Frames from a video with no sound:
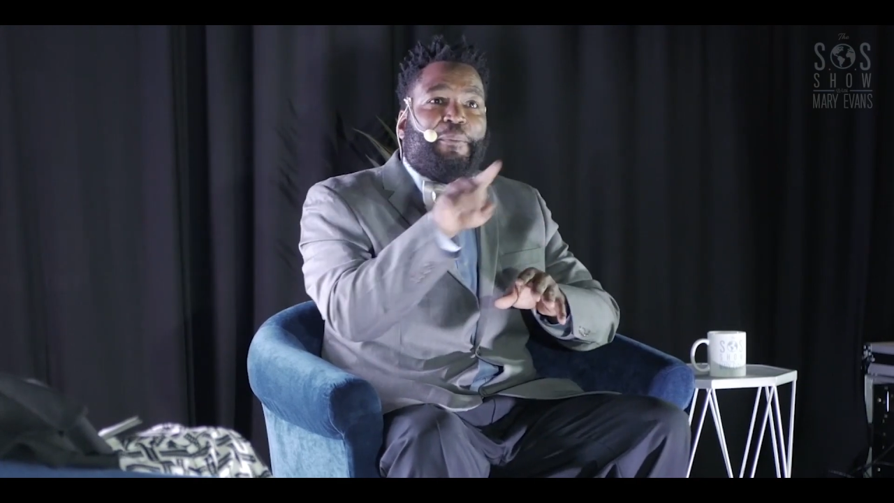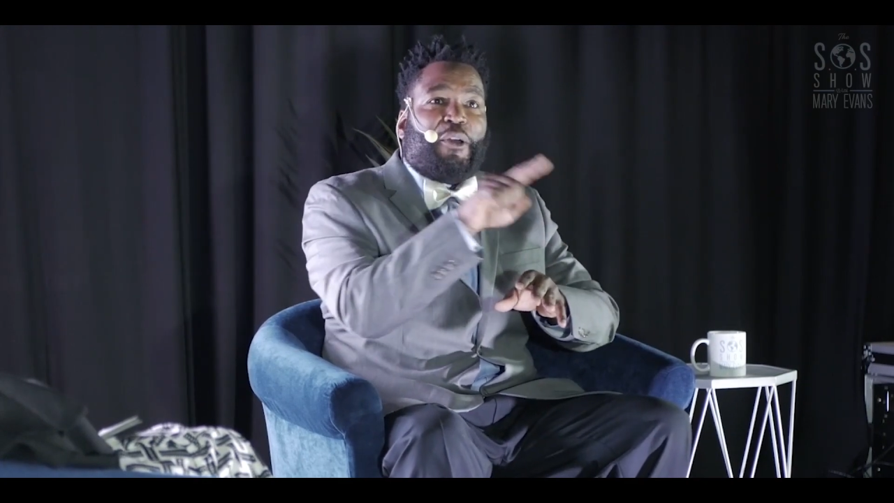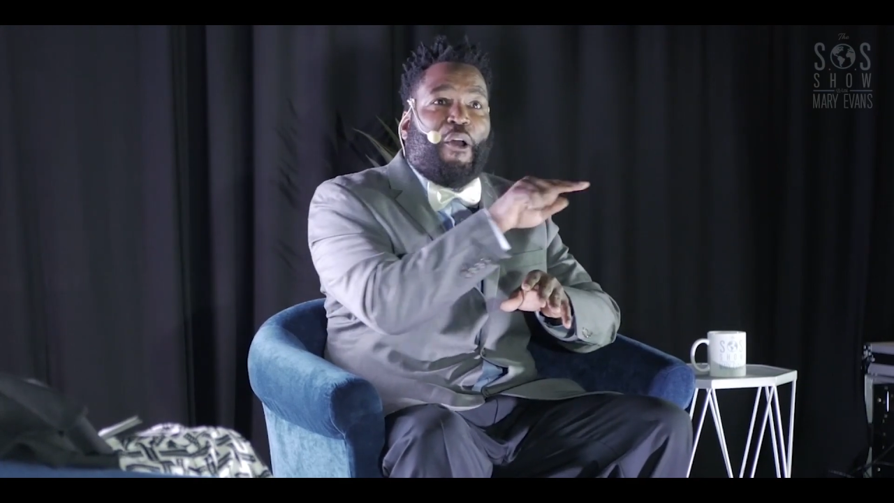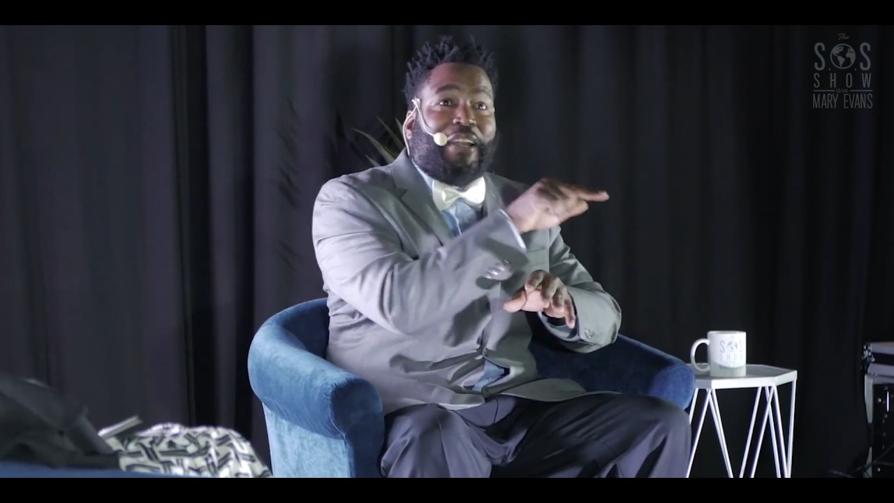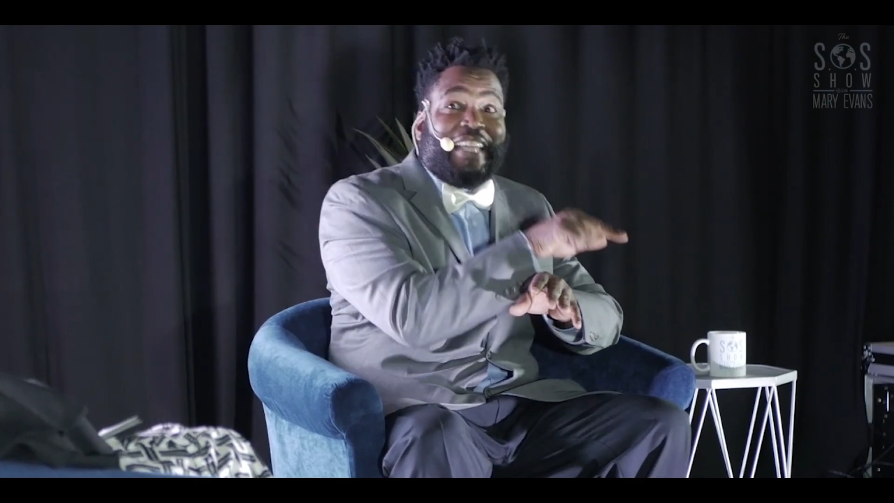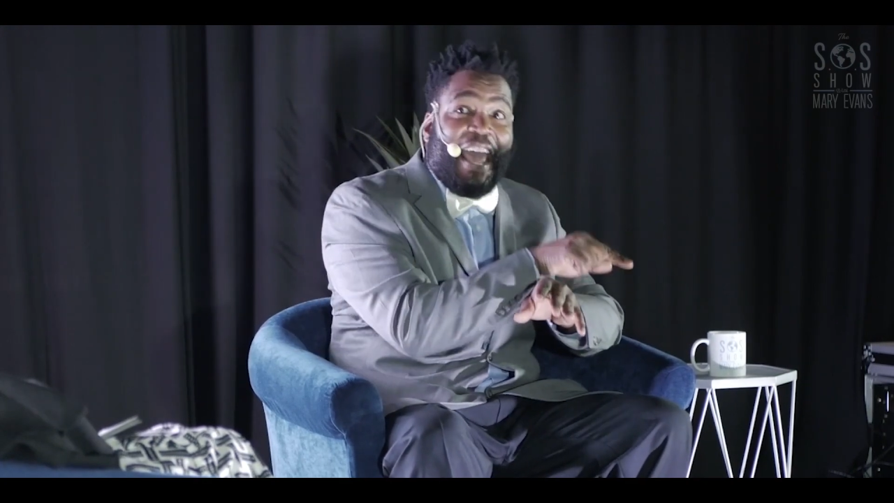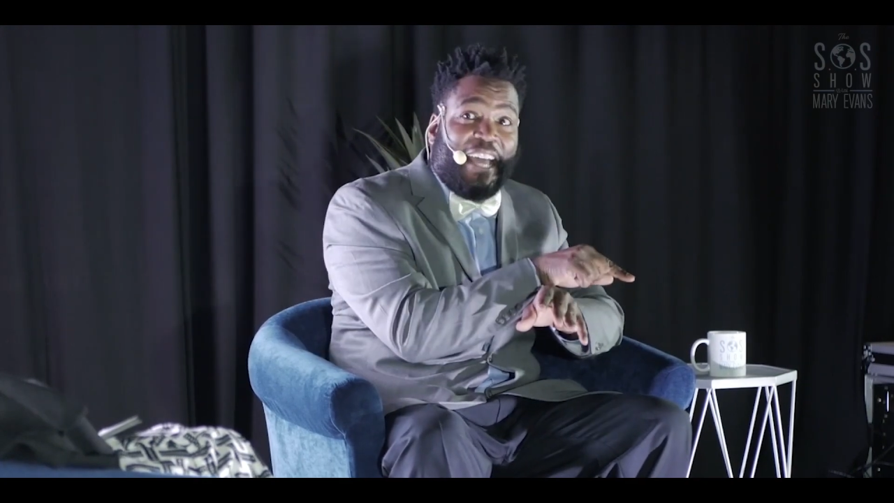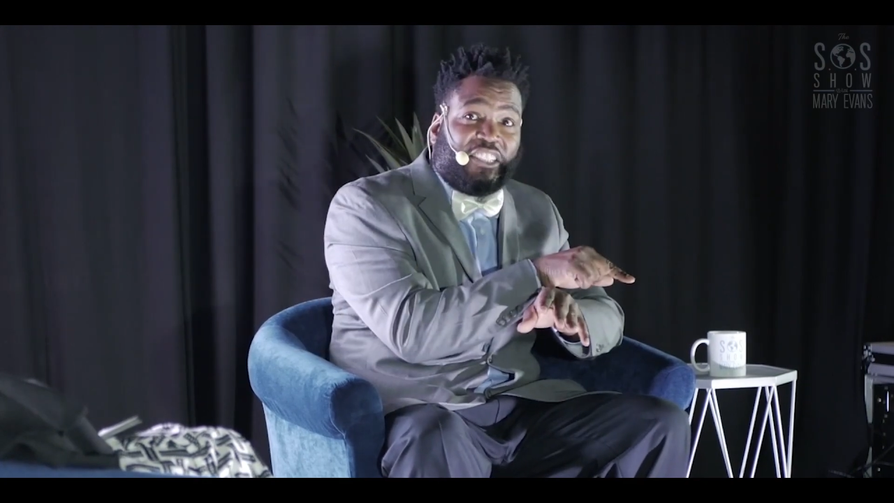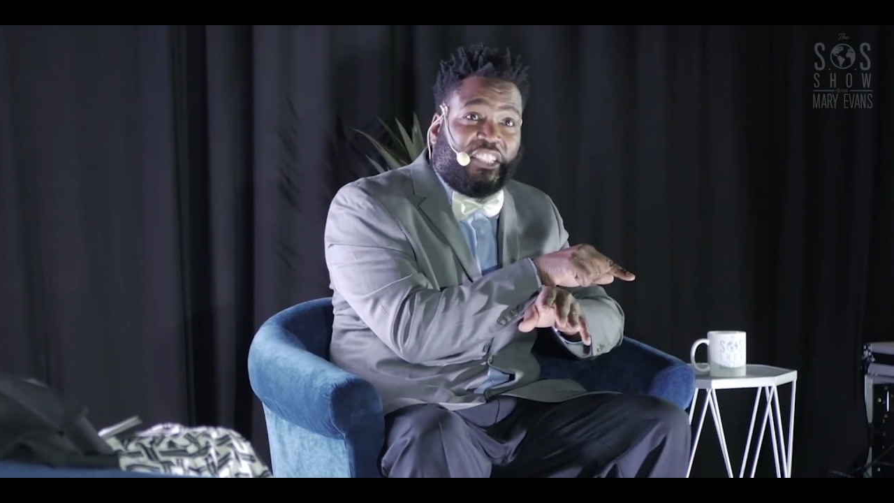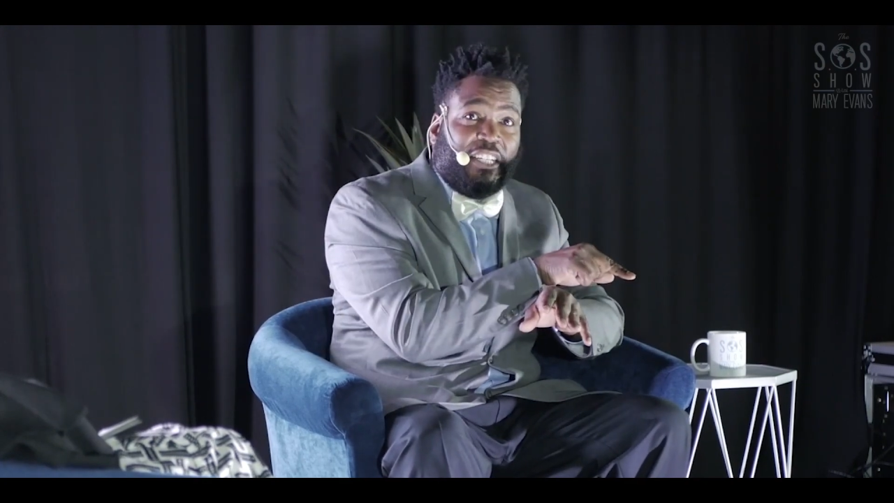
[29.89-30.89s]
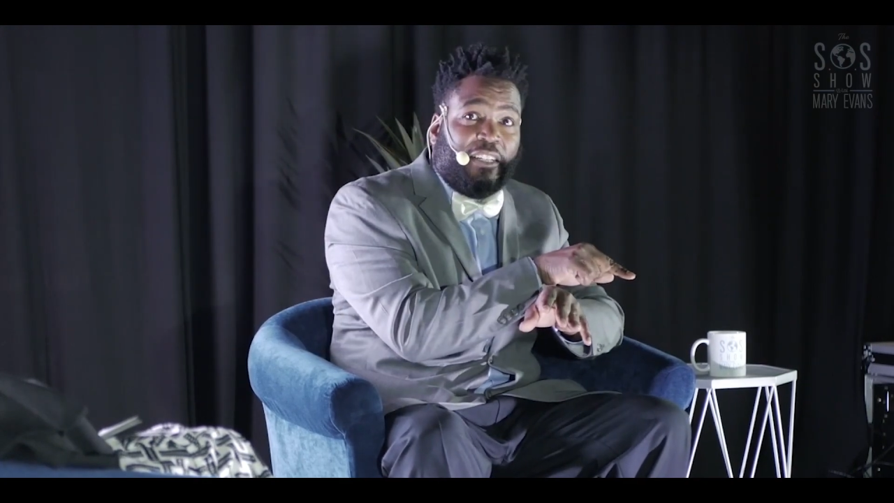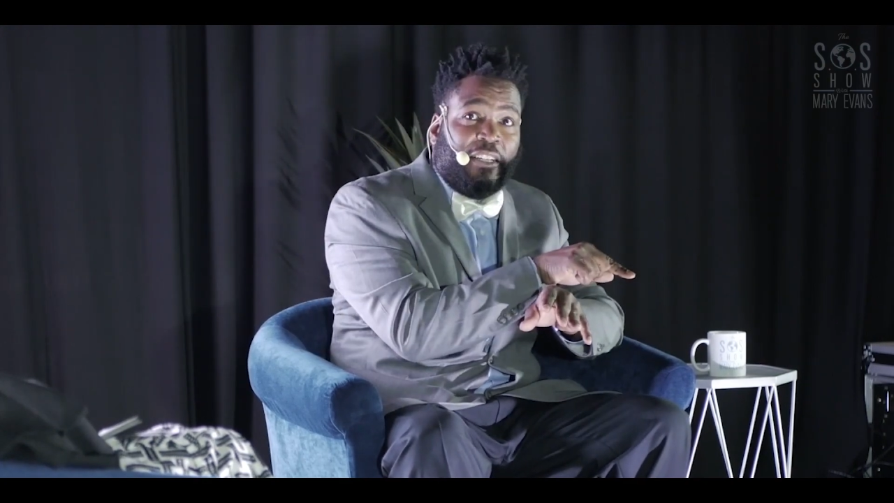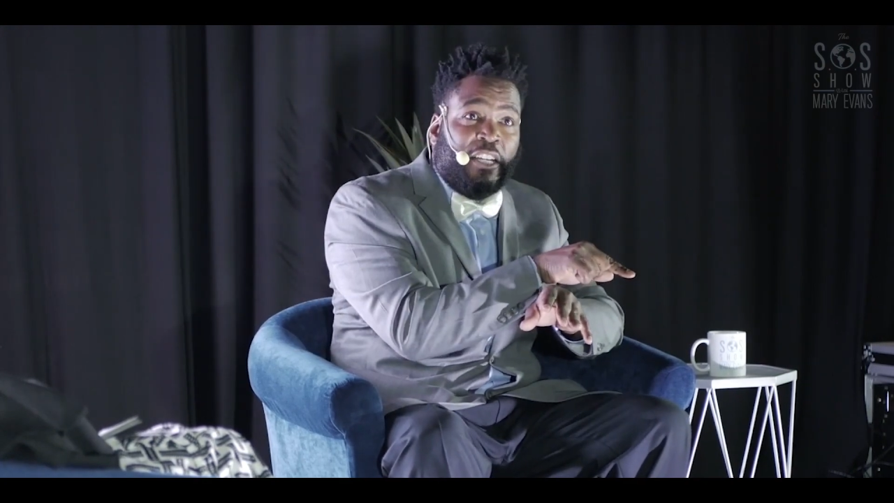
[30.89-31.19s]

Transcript: Kardashian